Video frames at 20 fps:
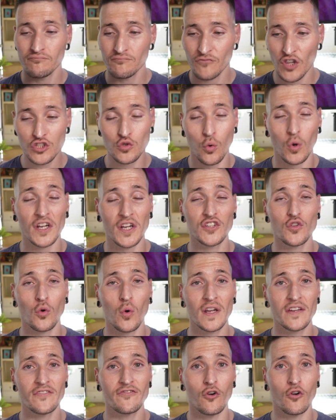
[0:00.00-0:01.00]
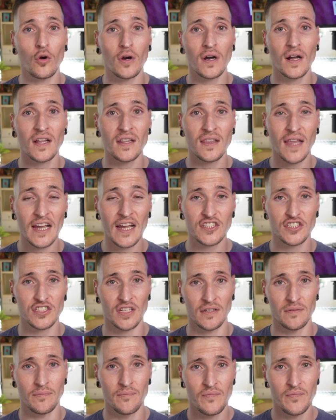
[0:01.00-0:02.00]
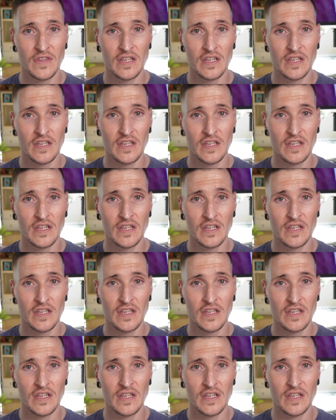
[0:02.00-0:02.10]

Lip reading: the 2024 election.